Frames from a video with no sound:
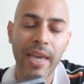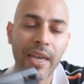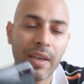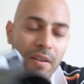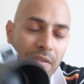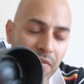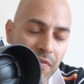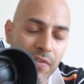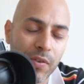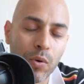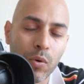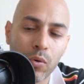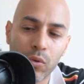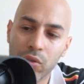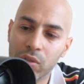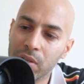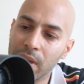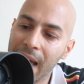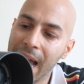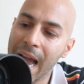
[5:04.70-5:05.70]
it
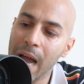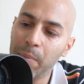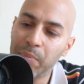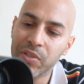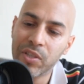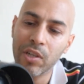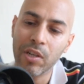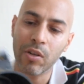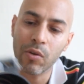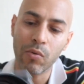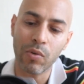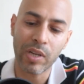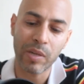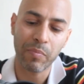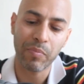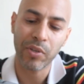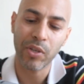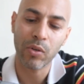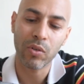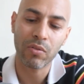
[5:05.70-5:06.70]
feels absolutely
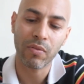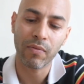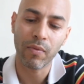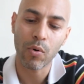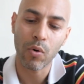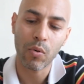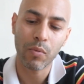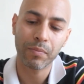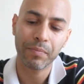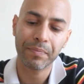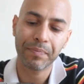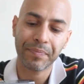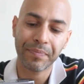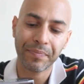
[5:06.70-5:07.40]
beautiful.